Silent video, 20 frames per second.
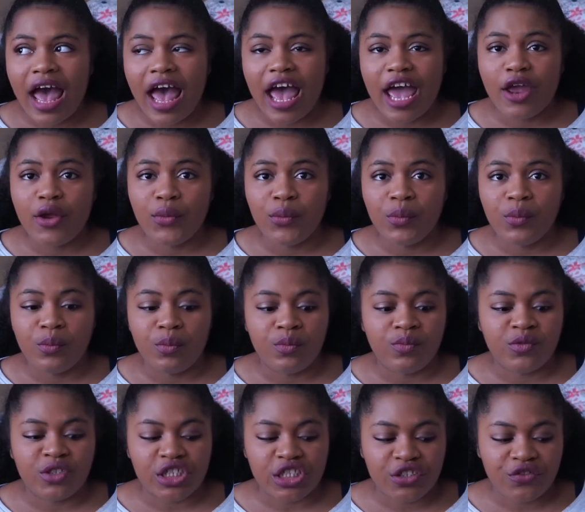I
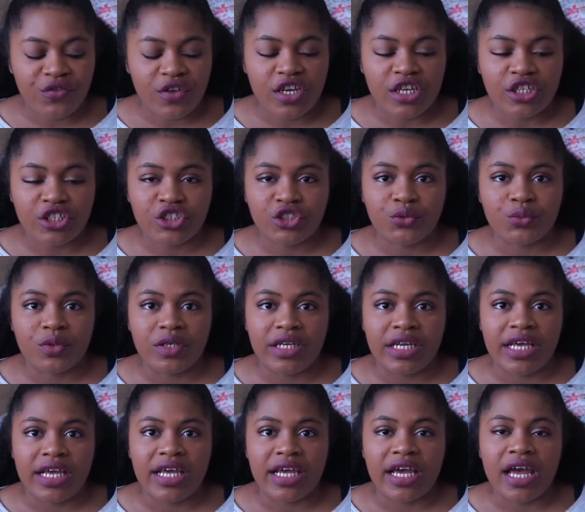just finished
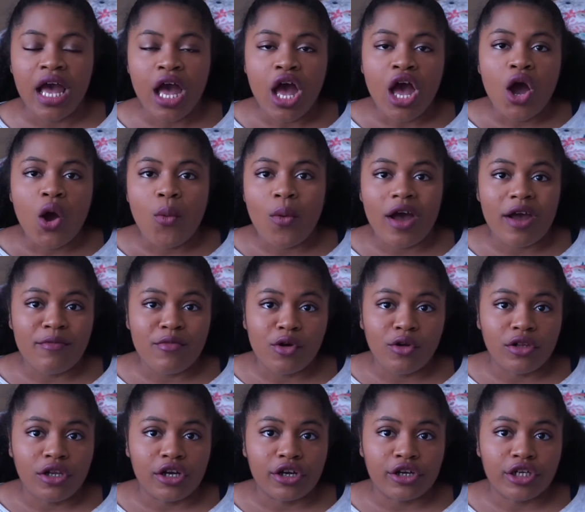reading Why I'm No
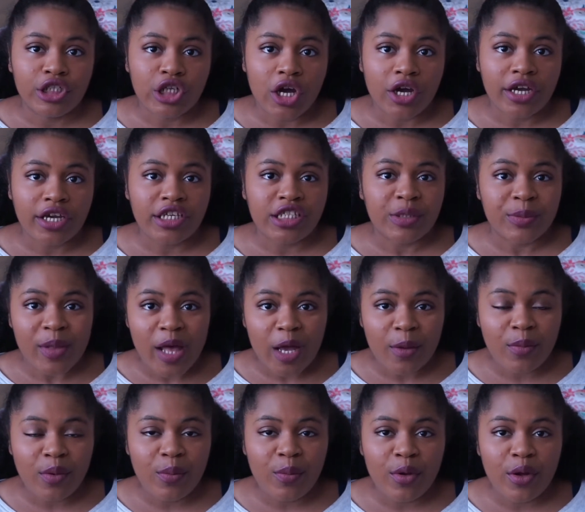Longer Talking to
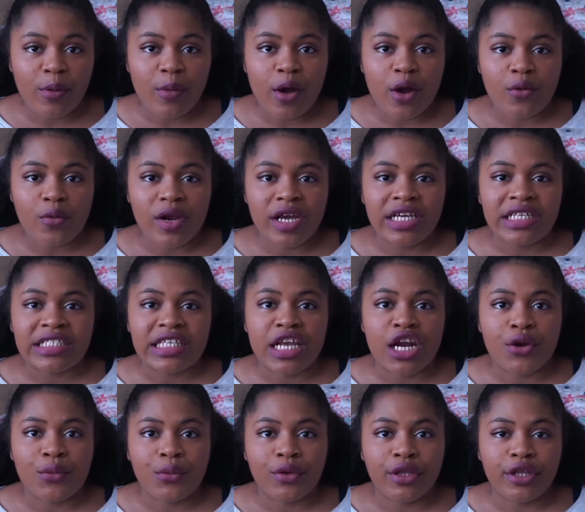Black People About Race, and
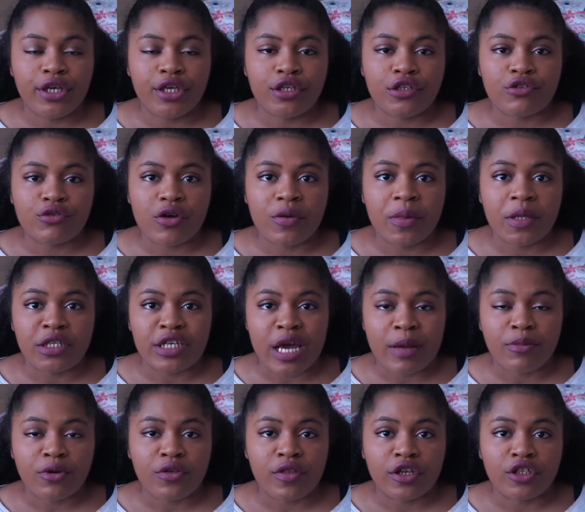I really enjoyed the
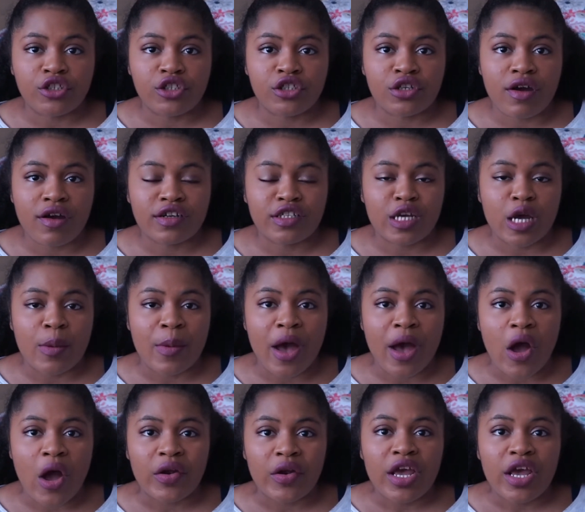chapter that she talked
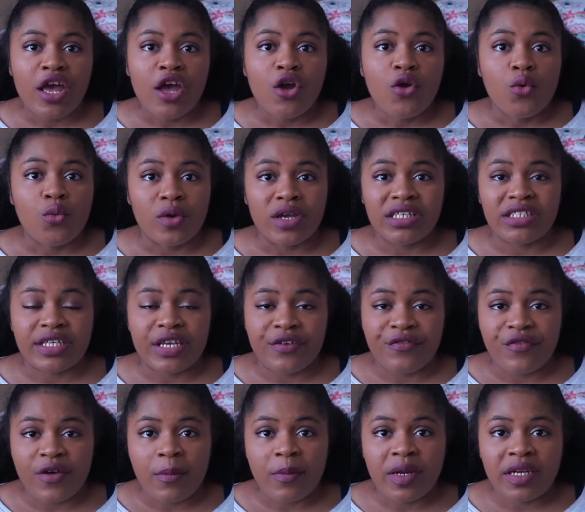about race and
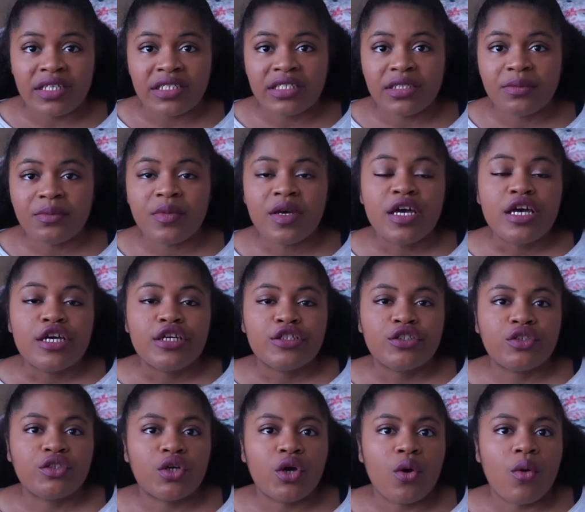feminism,
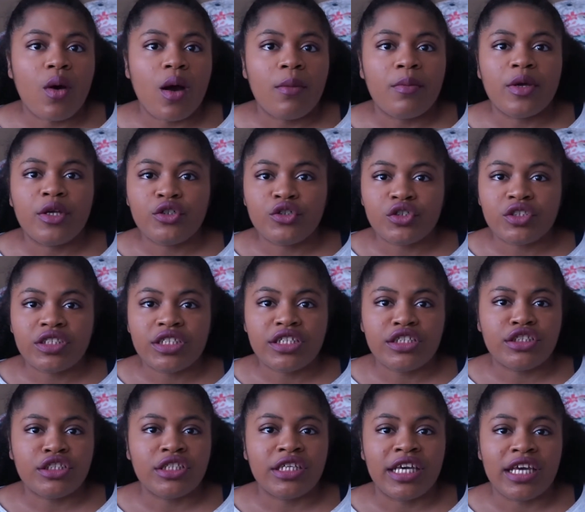so I'm interested
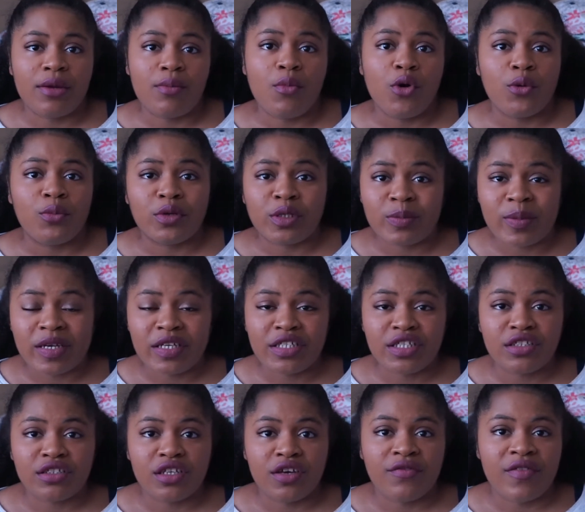to get more
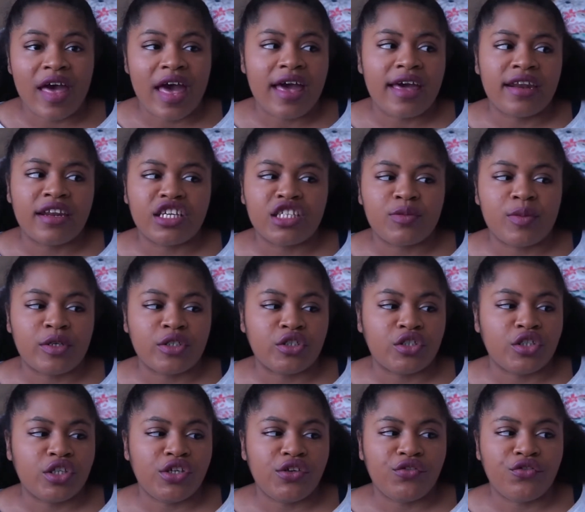perspectives of that, and
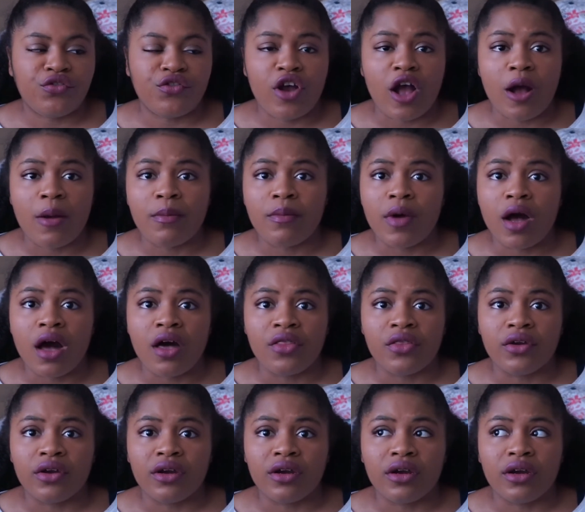especially from
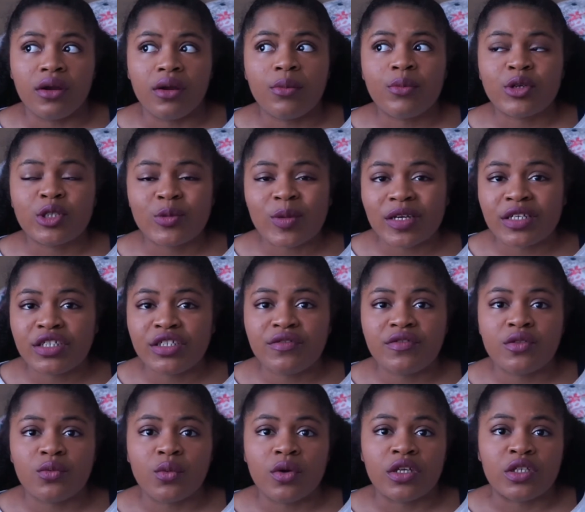other
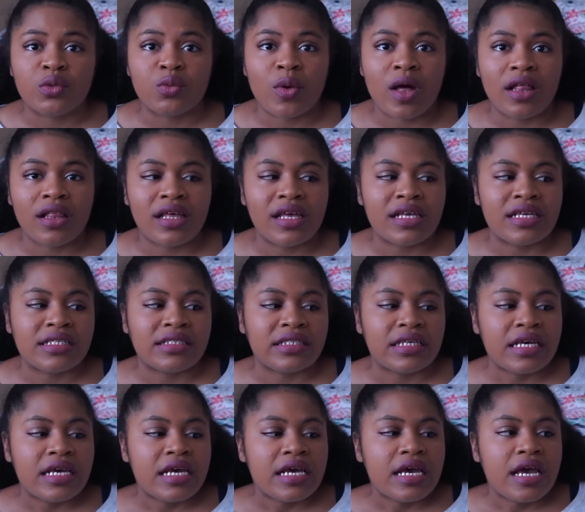perspectives as well as
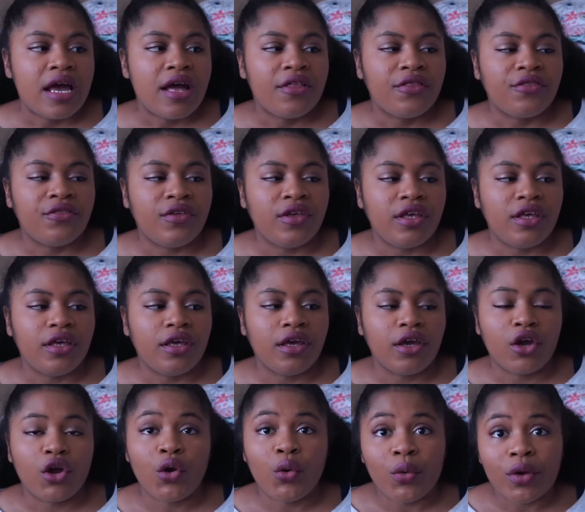
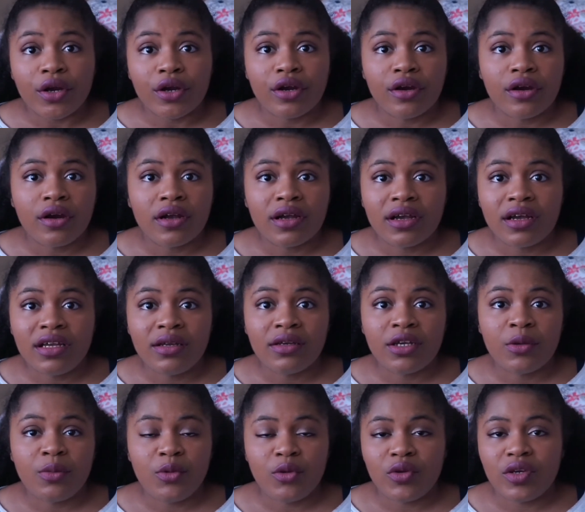the queer in
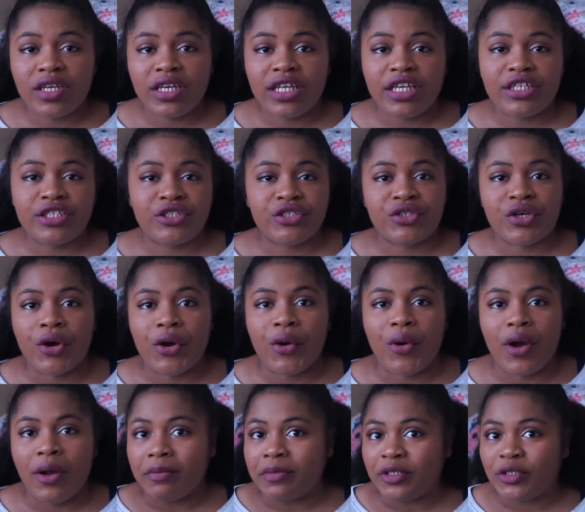community, so
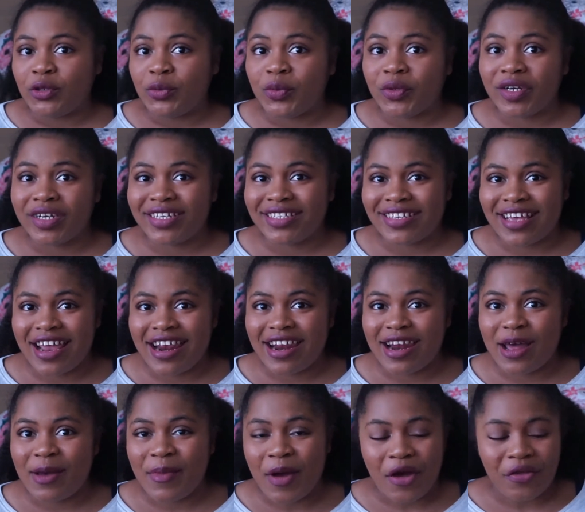I'm super excited
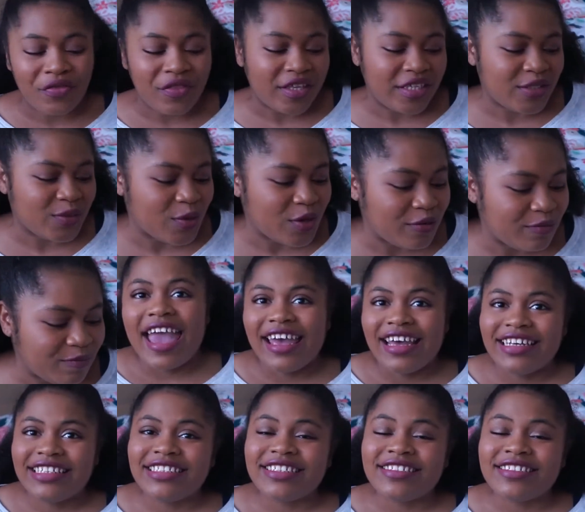about this one. And